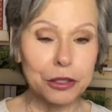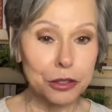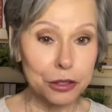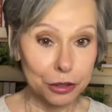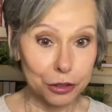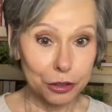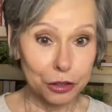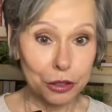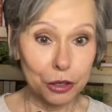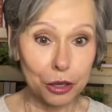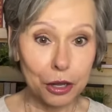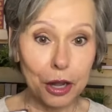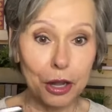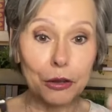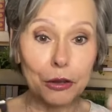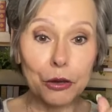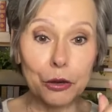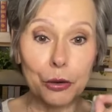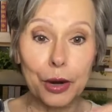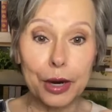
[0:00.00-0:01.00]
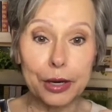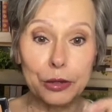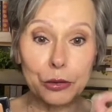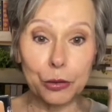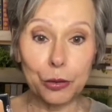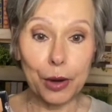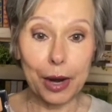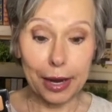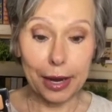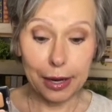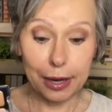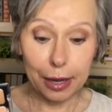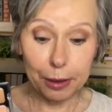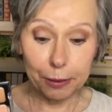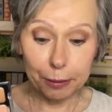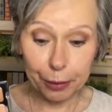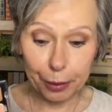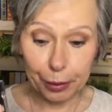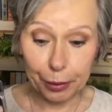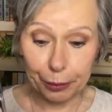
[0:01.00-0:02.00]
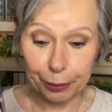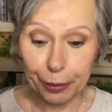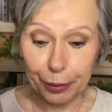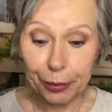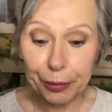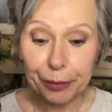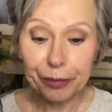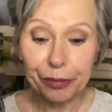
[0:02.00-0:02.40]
to color correct red and purple.